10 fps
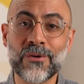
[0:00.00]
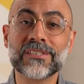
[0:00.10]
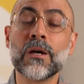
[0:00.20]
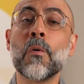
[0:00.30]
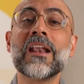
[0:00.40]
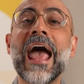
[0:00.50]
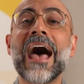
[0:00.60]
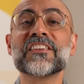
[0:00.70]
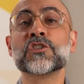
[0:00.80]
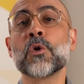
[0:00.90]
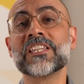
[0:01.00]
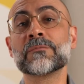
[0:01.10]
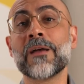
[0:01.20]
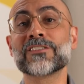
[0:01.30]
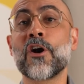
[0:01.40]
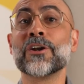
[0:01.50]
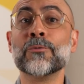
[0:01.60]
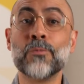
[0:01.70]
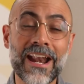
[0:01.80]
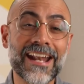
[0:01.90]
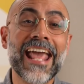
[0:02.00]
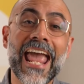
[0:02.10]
someone asked Joy Spence on a Reddit